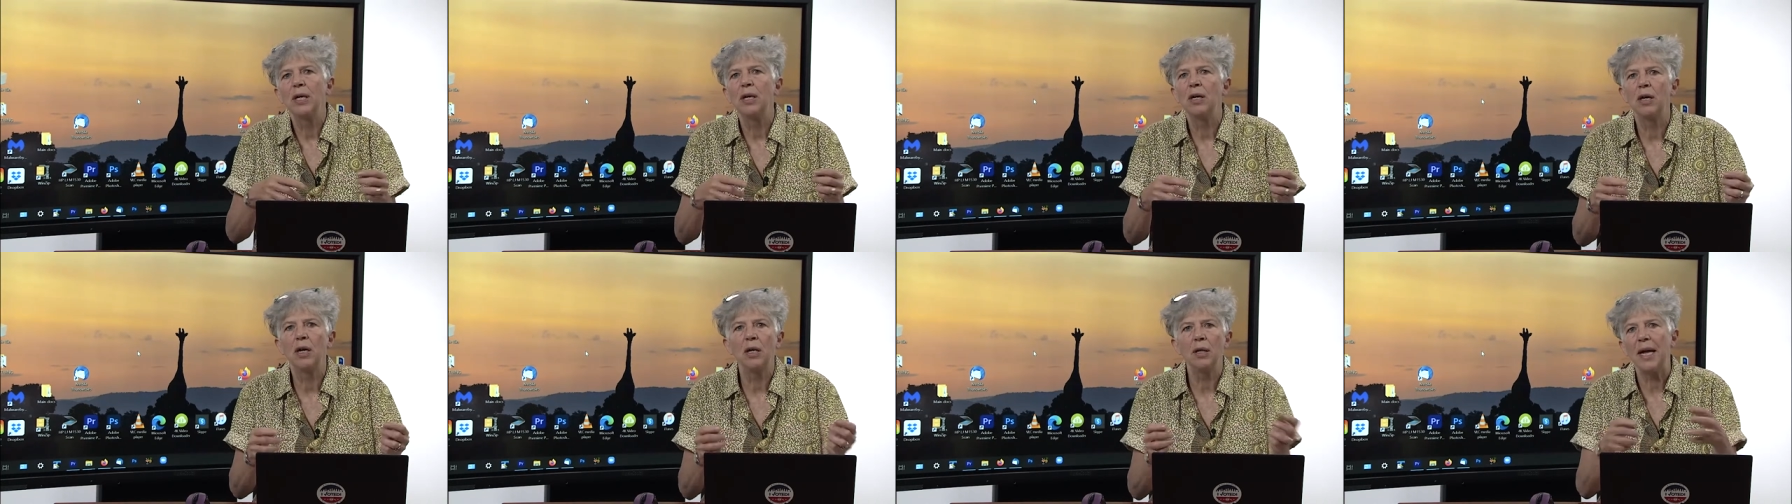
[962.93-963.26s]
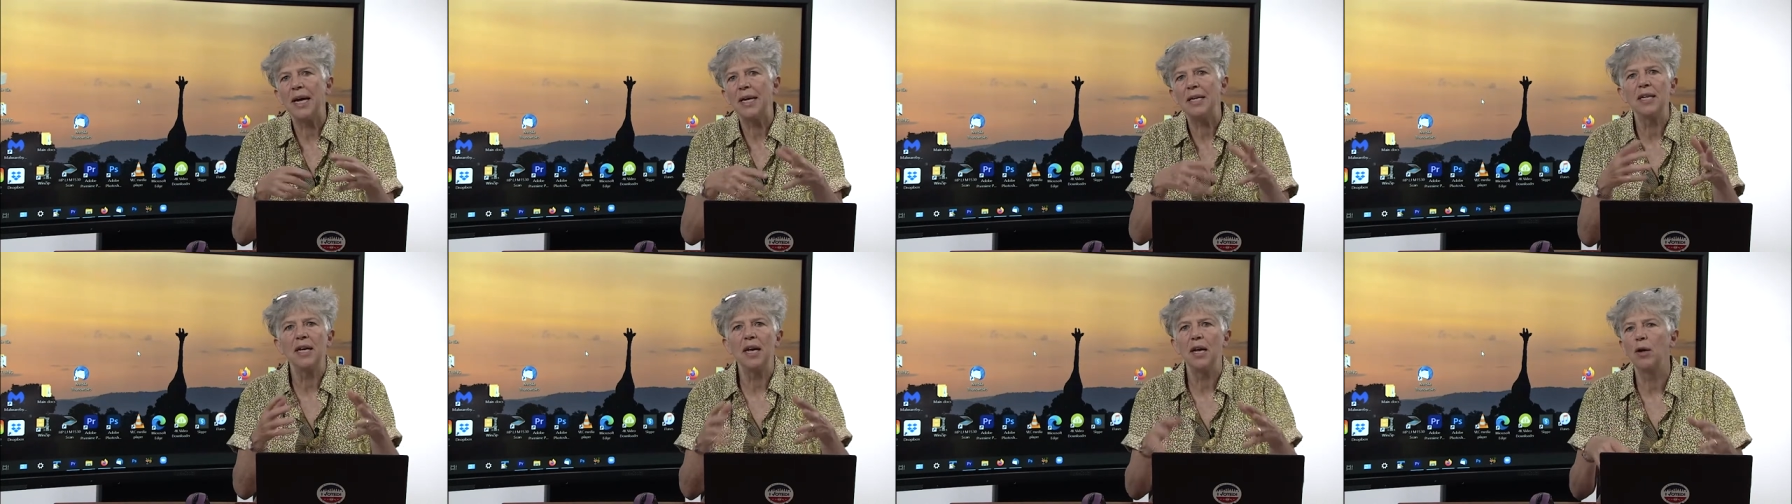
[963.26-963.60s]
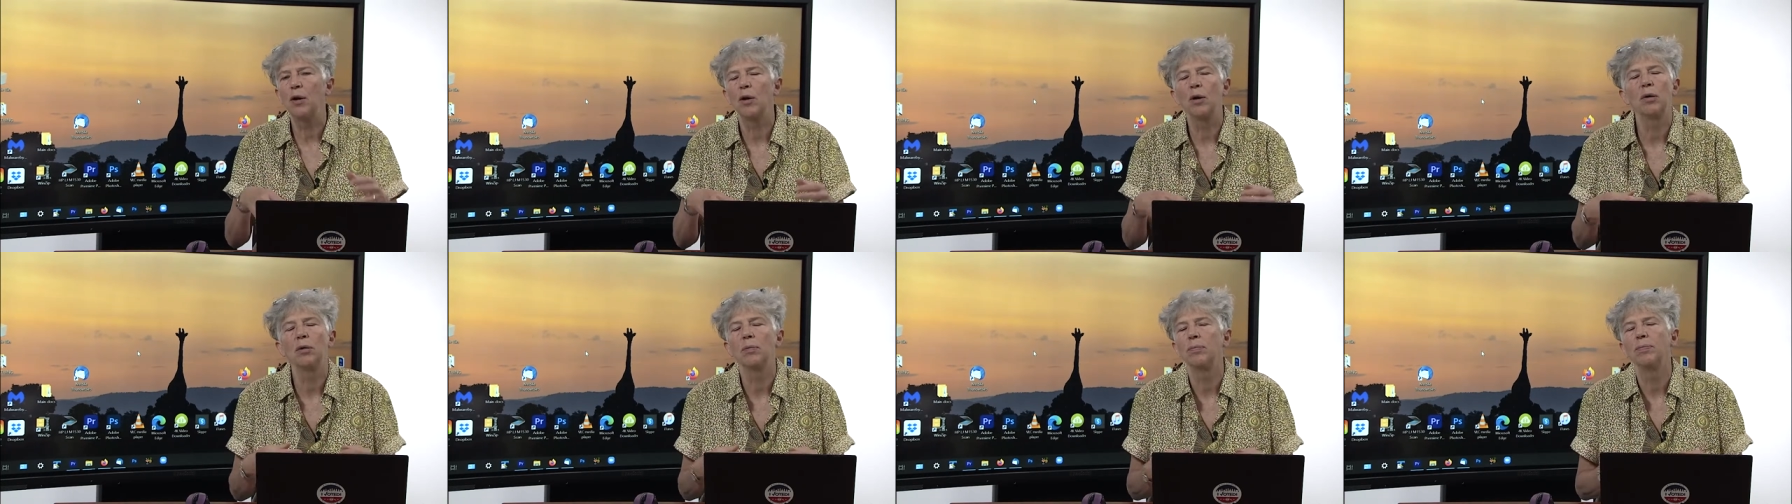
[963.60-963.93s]
collecting
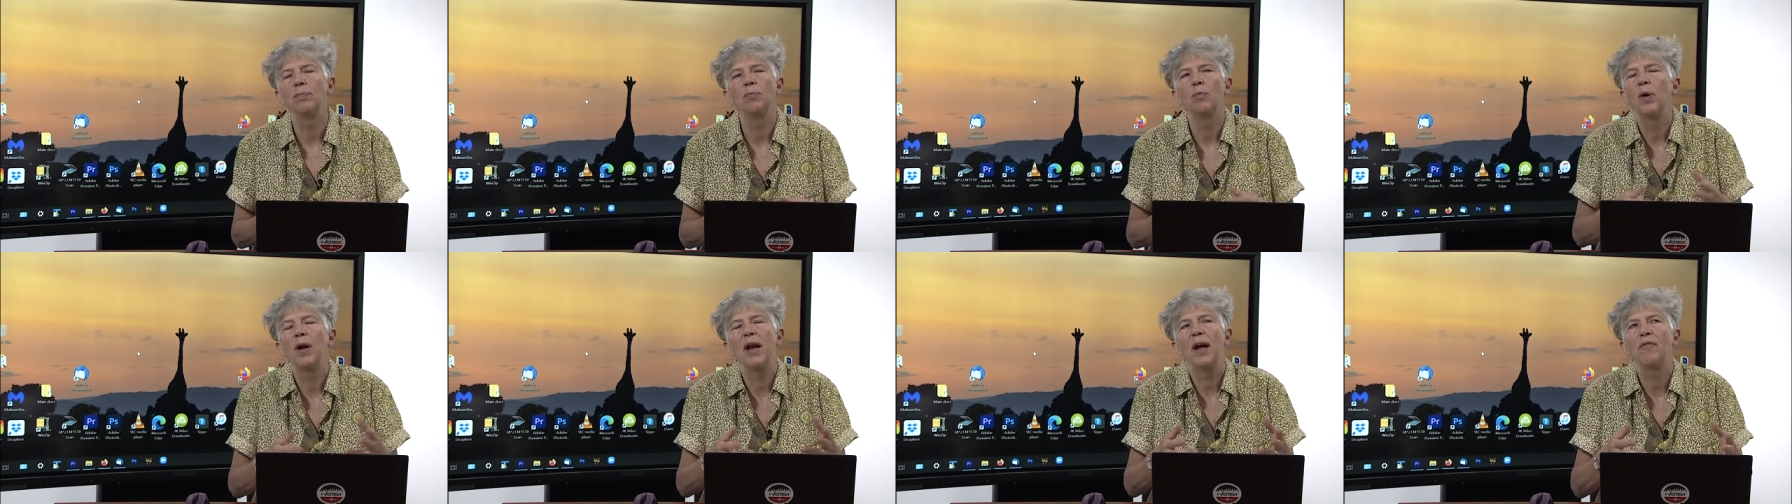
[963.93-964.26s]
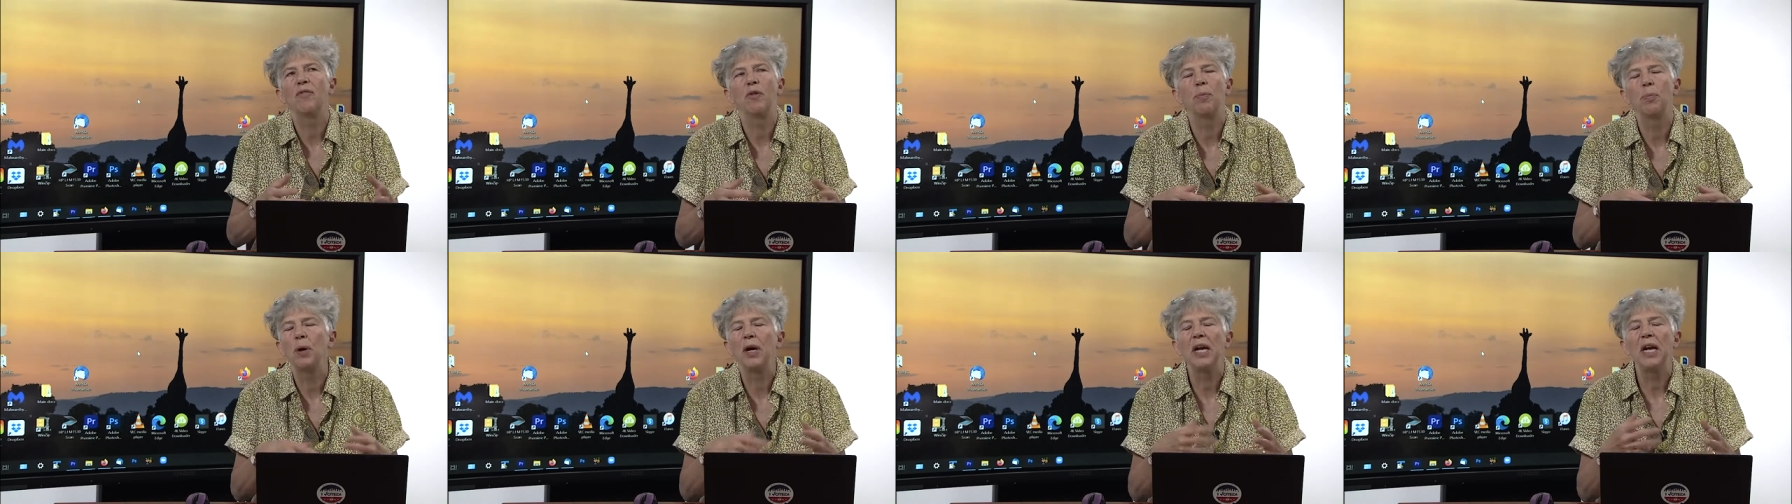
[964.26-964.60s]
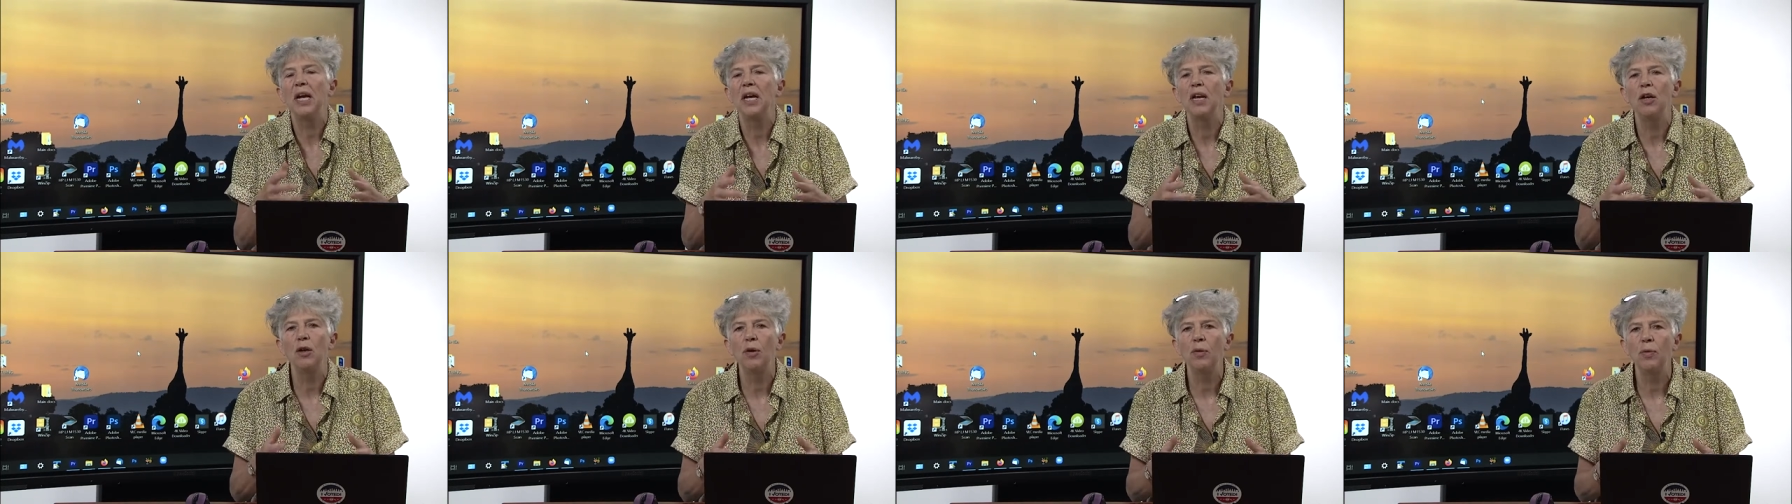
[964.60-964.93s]
or whatever,
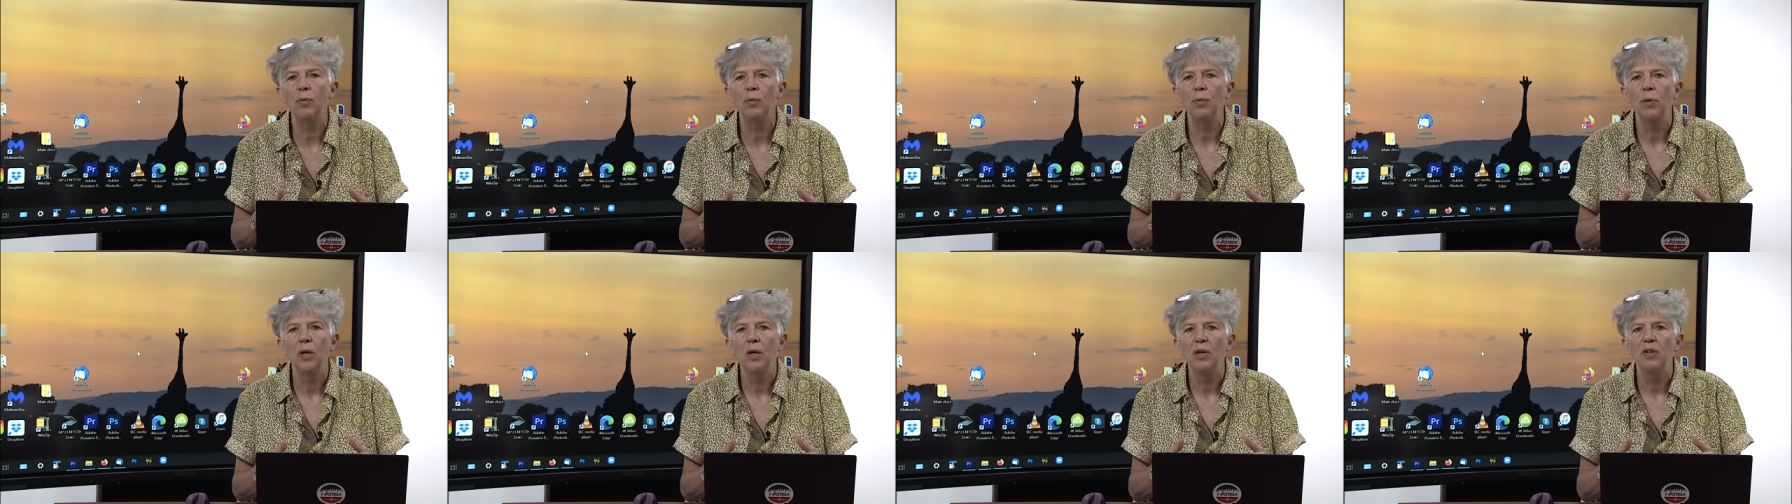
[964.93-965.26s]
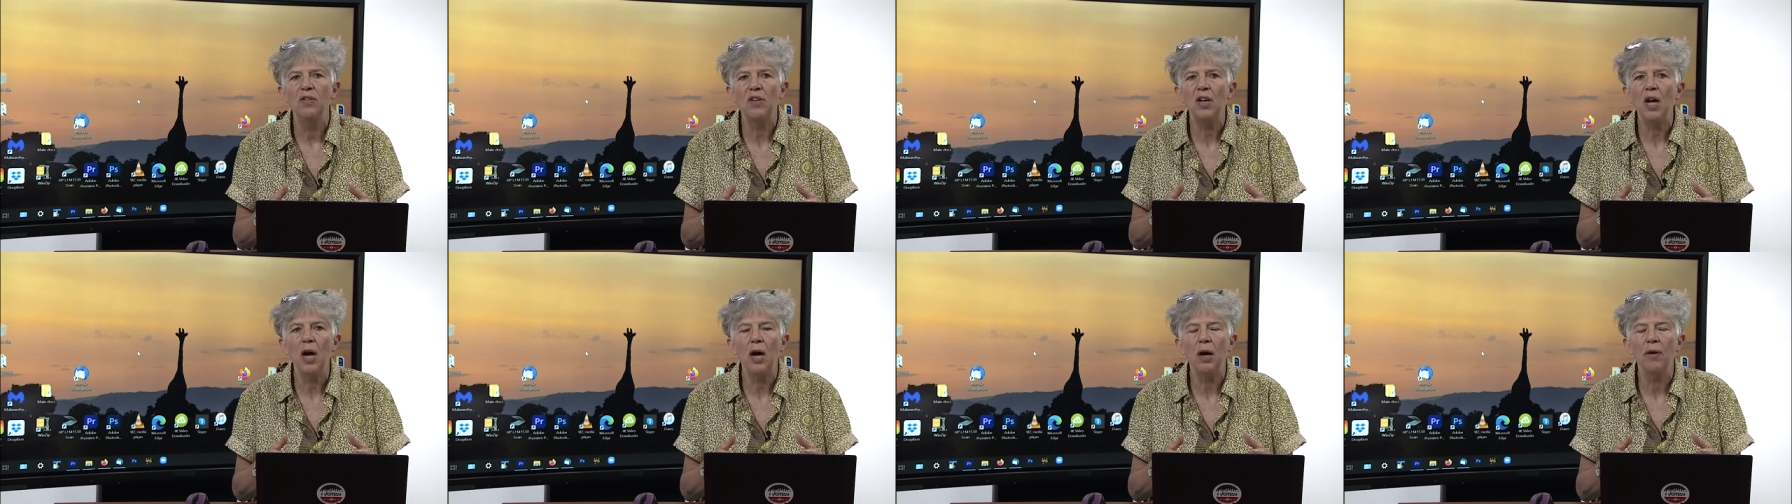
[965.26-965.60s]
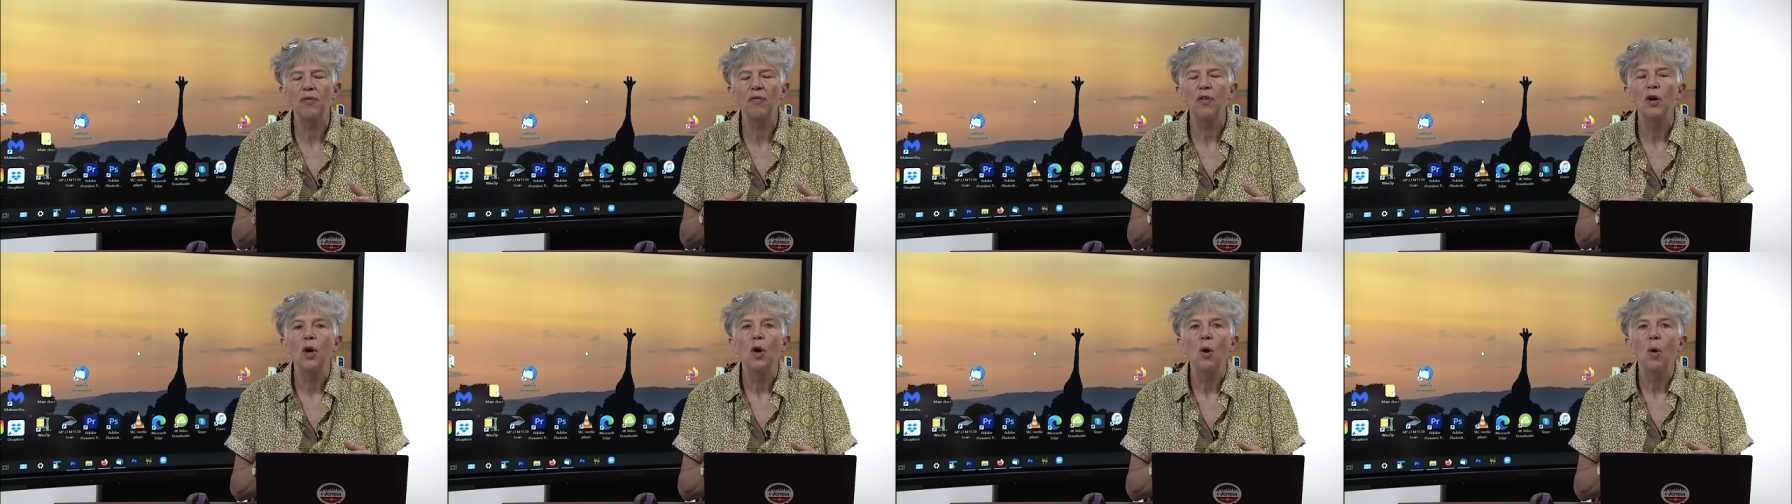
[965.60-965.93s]
bringing in new
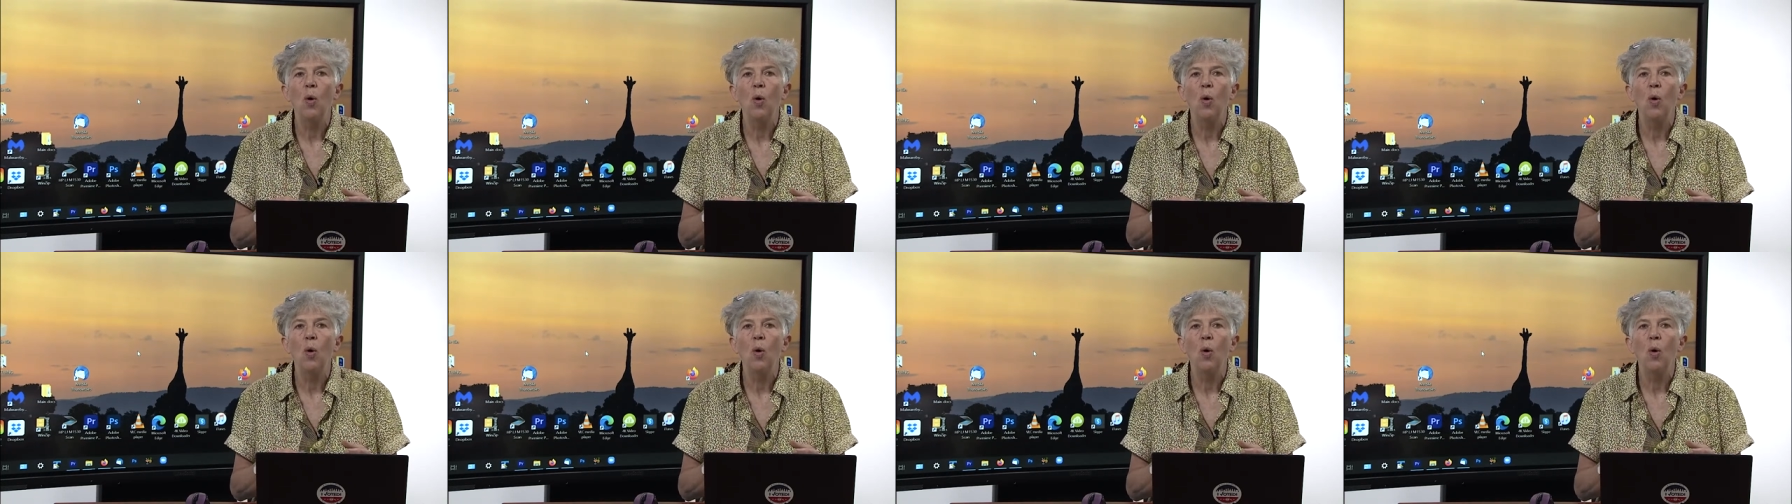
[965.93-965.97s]
stuff,